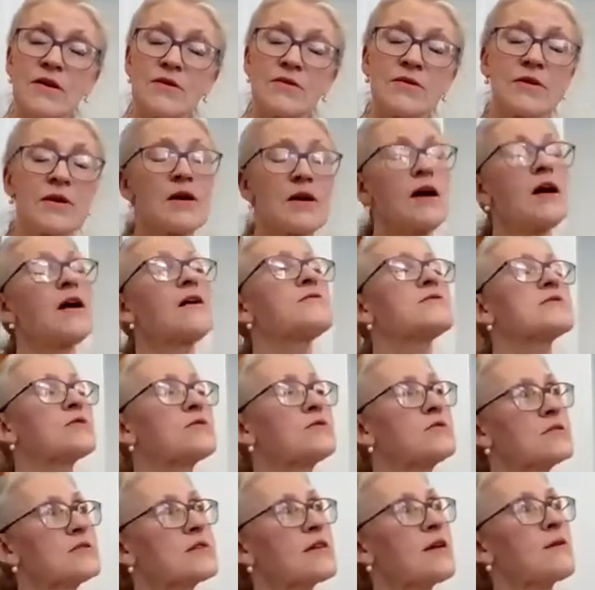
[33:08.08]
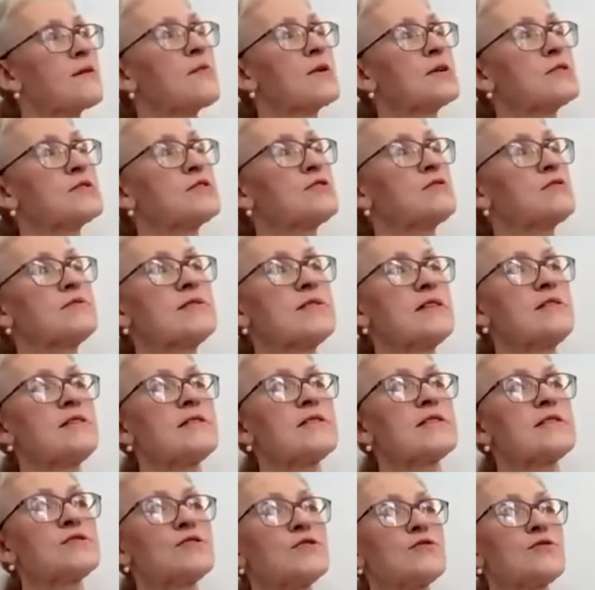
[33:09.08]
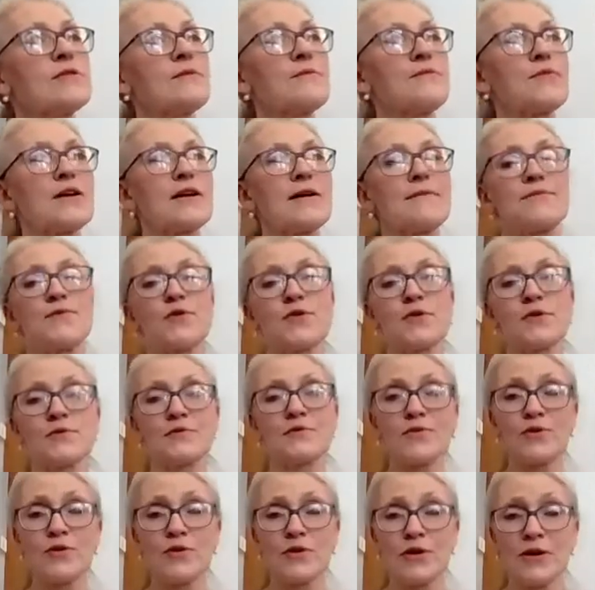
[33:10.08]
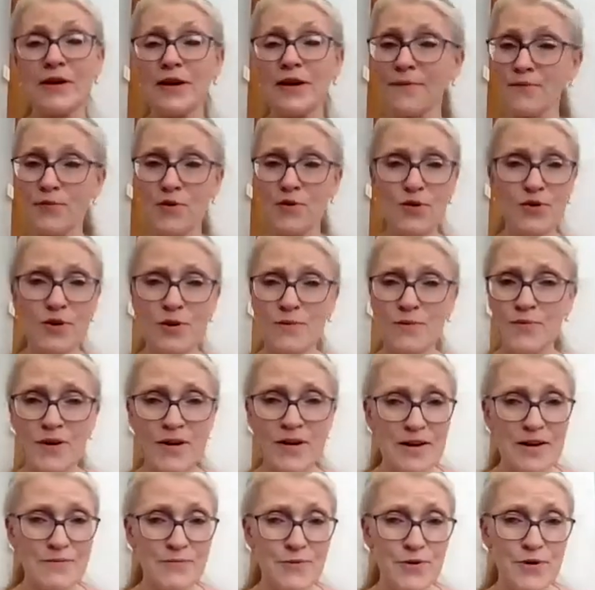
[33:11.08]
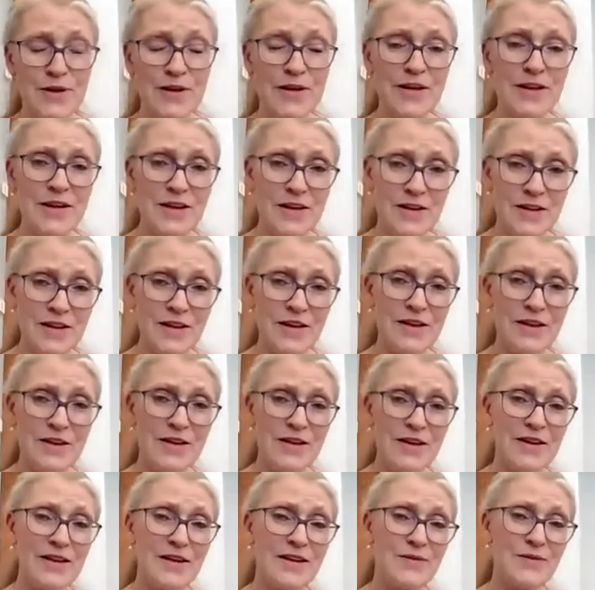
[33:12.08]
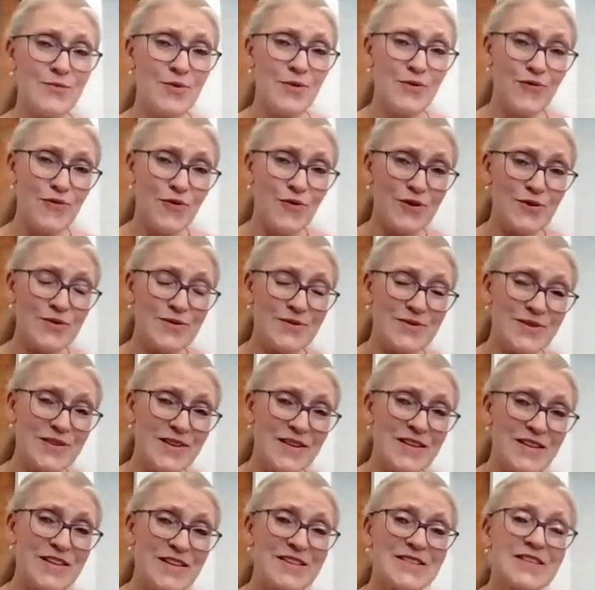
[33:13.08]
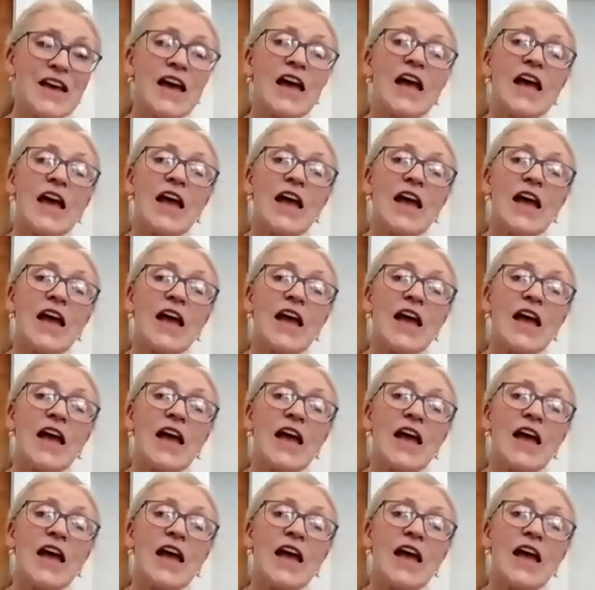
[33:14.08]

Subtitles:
Okay, I was going to say, once you see this, you can pick up your kit, but you can pick up your kit before you see this.